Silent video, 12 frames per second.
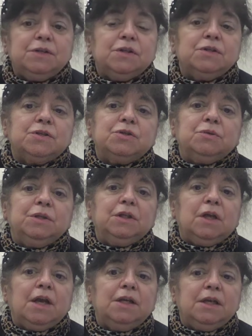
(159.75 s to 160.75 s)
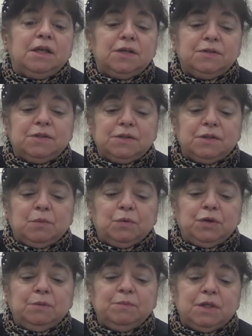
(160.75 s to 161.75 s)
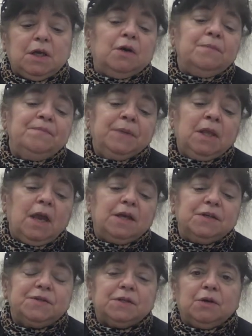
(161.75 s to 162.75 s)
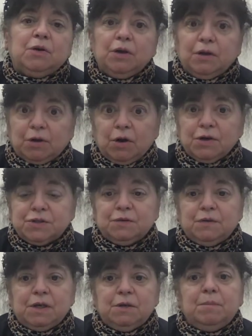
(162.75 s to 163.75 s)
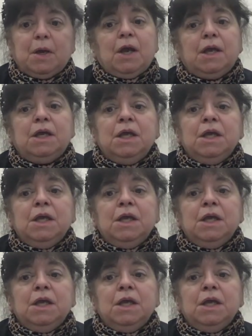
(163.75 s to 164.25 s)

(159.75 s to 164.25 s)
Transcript: and the storyline is that William Tell and his son are incarcerated by